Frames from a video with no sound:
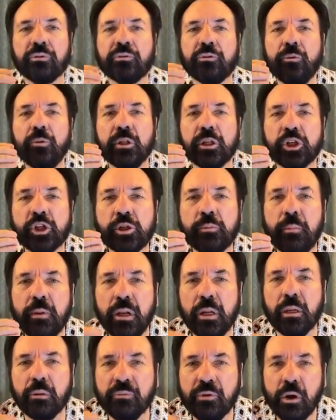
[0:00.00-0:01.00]
through the
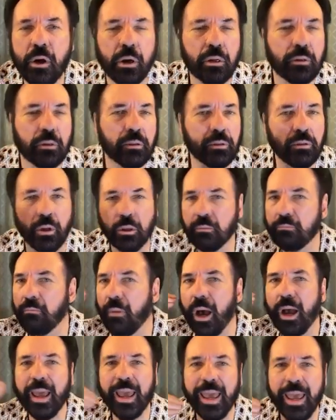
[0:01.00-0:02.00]
Spirit of God,
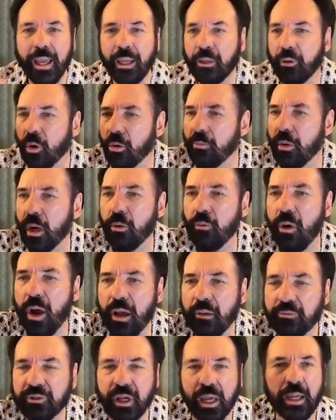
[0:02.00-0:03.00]
not my head or my
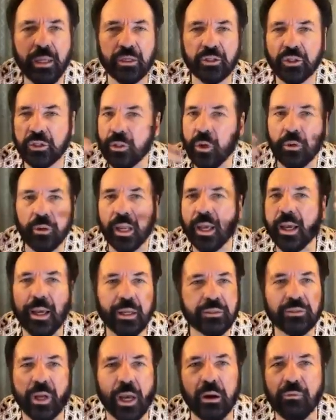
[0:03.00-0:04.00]
wife's head, it's
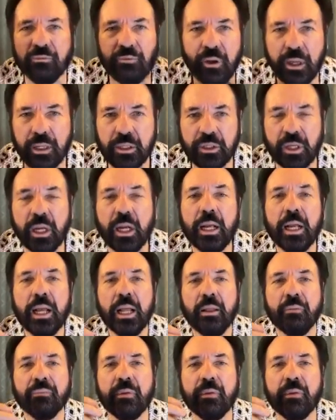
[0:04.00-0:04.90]
not us, our flesh,